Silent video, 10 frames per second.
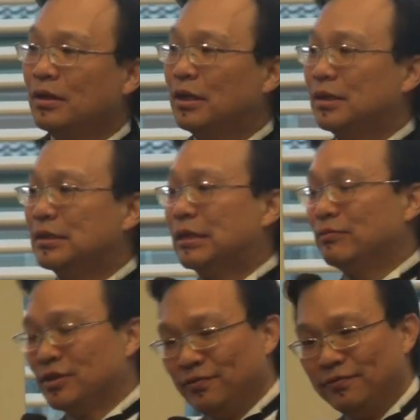I
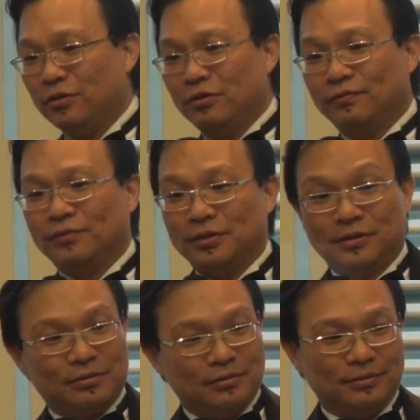was involved
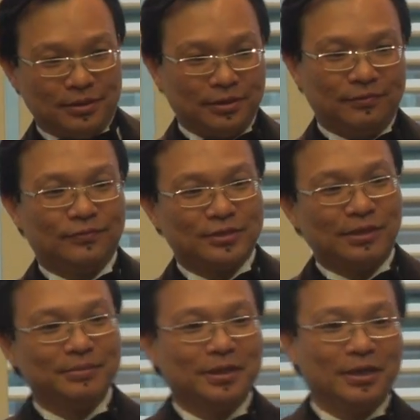for
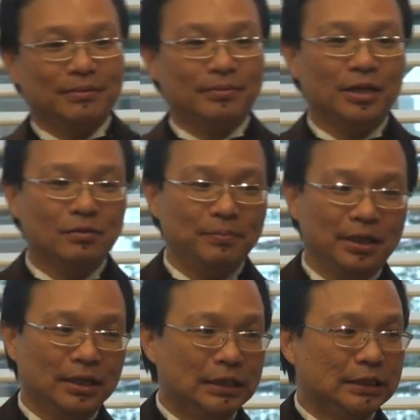some time
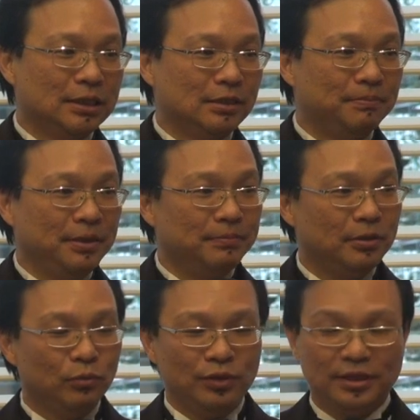helping
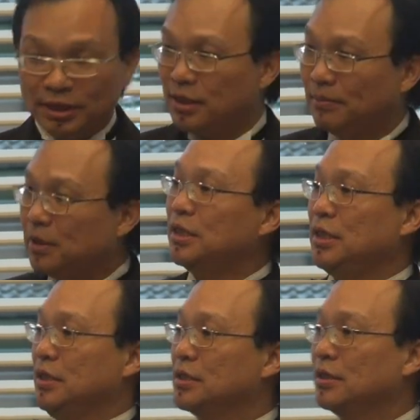people with
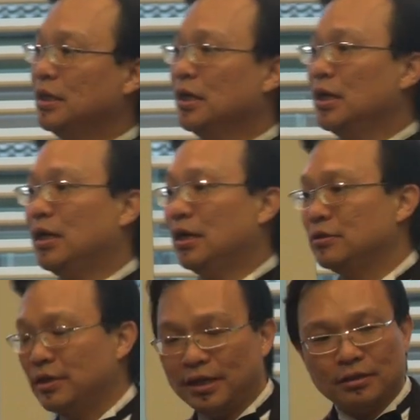disabilities
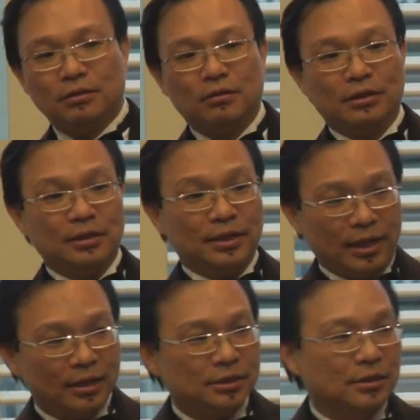to get on the
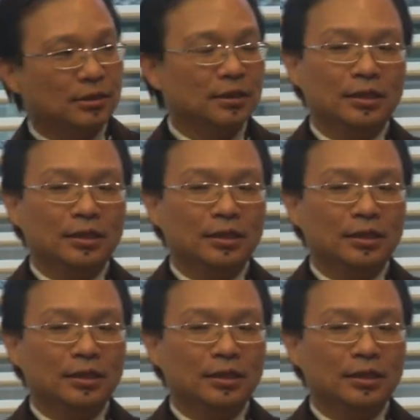net.